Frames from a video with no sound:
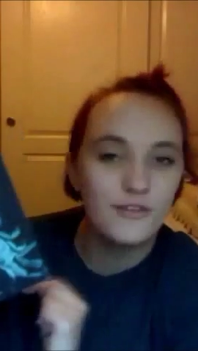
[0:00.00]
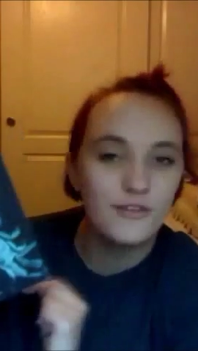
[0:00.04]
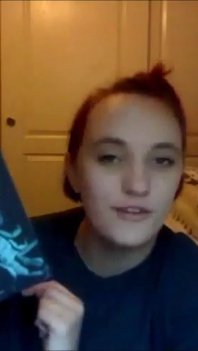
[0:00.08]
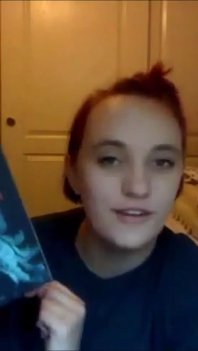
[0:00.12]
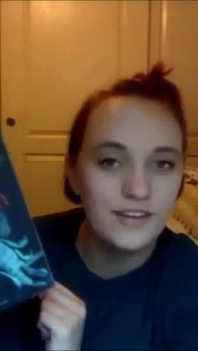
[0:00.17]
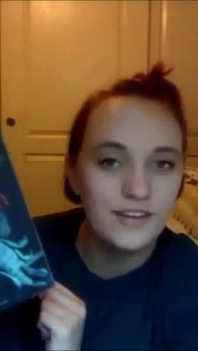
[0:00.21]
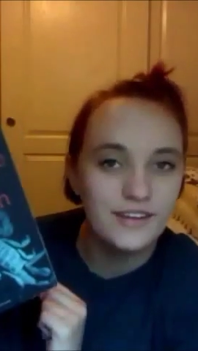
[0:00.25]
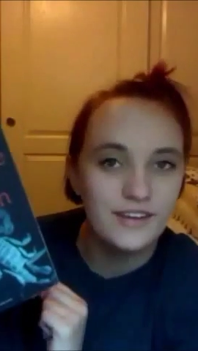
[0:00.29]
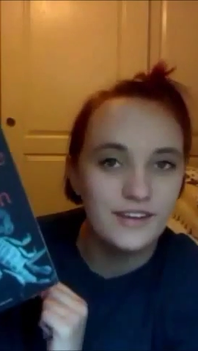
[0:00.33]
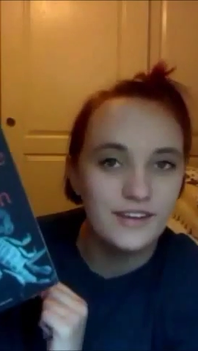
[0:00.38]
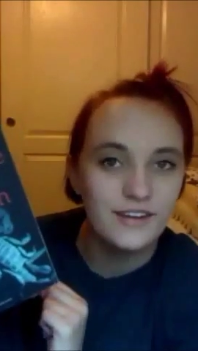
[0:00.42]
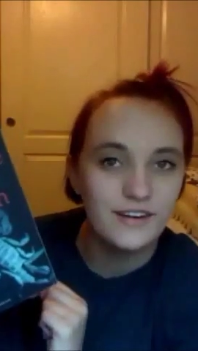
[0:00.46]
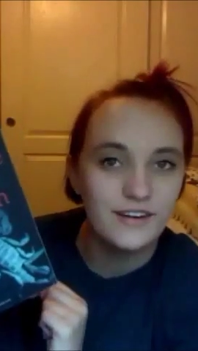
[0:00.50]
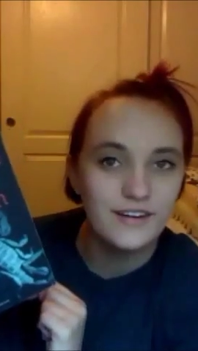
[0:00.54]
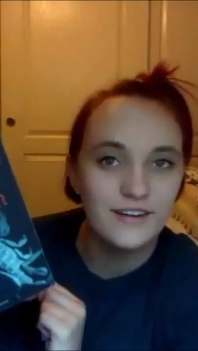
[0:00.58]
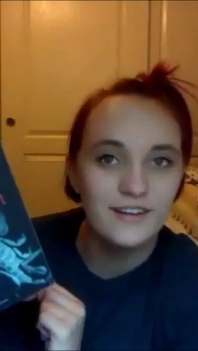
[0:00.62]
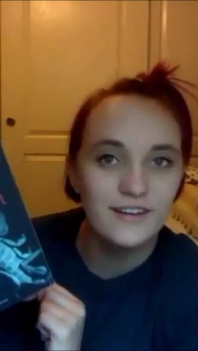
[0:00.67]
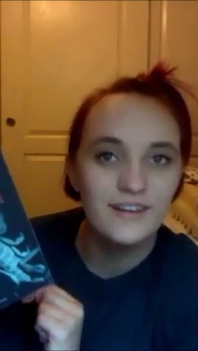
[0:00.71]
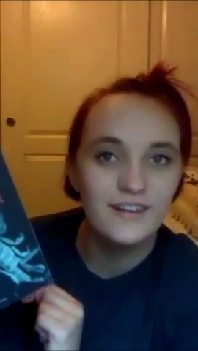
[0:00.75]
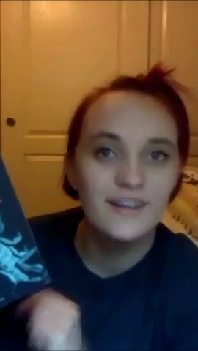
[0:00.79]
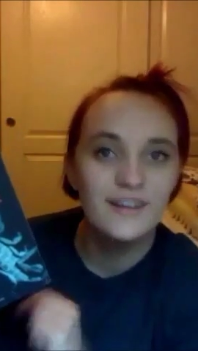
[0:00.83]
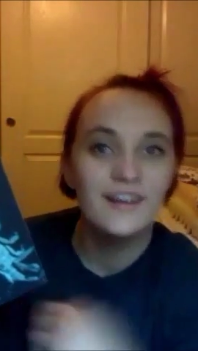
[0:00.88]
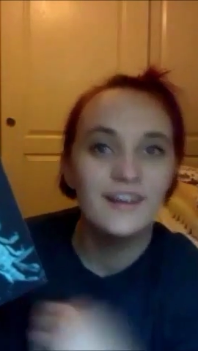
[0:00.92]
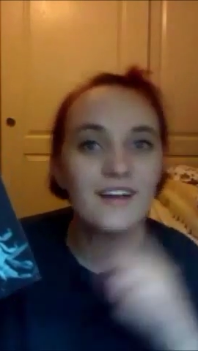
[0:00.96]
a year,
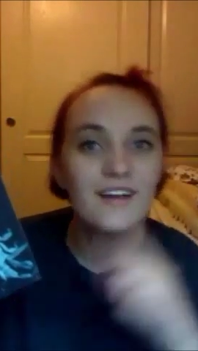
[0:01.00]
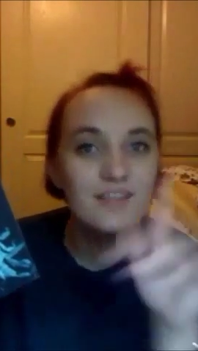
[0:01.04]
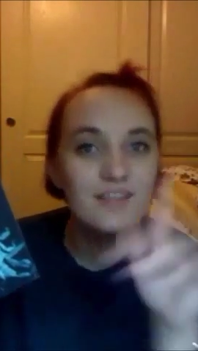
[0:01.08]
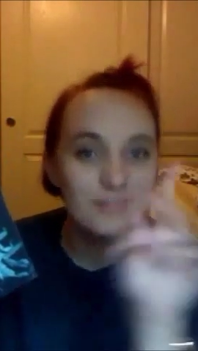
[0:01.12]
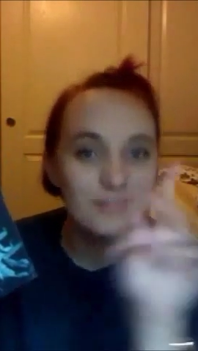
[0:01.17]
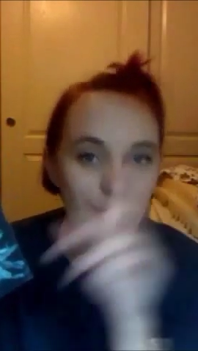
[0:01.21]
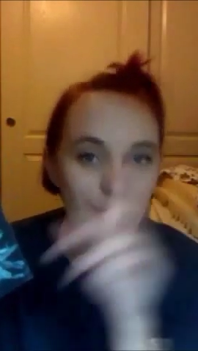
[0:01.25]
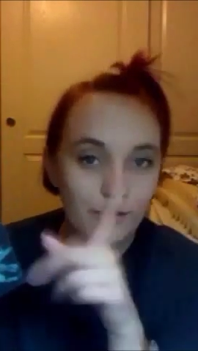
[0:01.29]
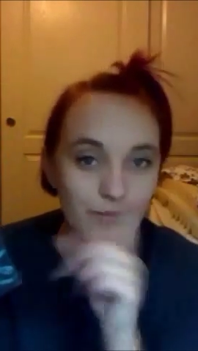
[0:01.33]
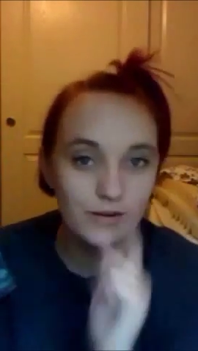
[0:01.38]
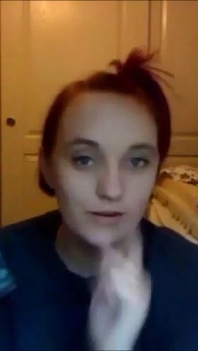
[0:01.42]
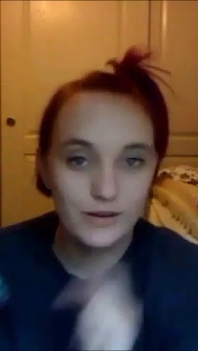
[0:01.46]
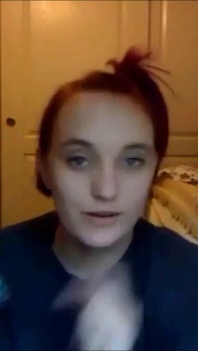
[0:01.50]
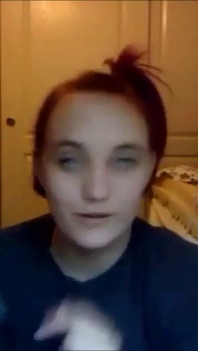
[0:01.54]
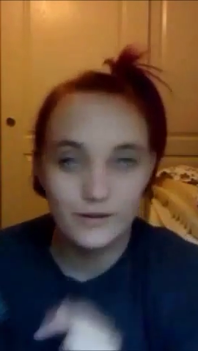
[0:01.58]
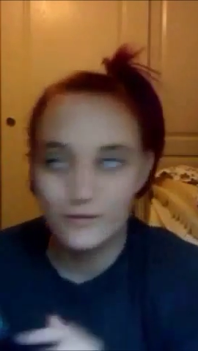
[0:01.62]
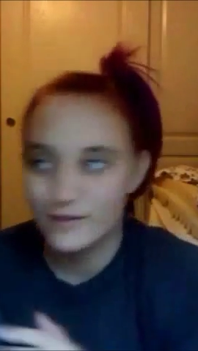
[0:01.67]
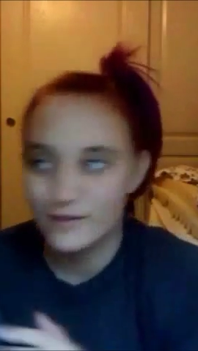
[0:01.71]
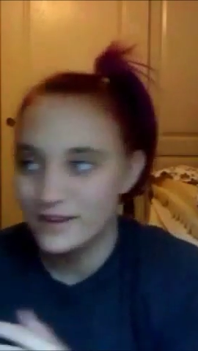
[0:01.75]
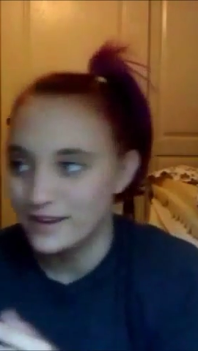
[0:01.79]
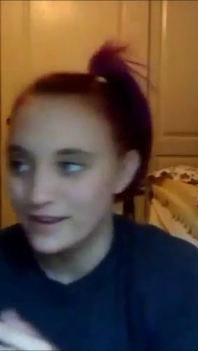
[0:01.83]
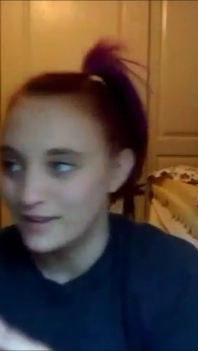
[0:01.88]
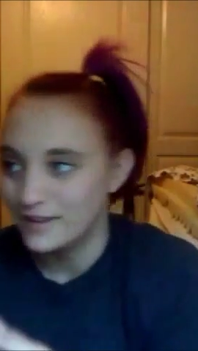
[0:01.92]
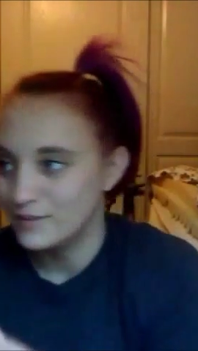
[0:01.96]
so I'm going to
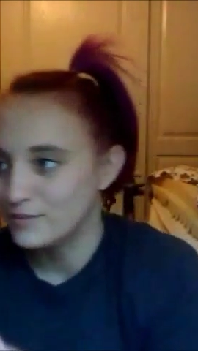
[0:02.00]
read it.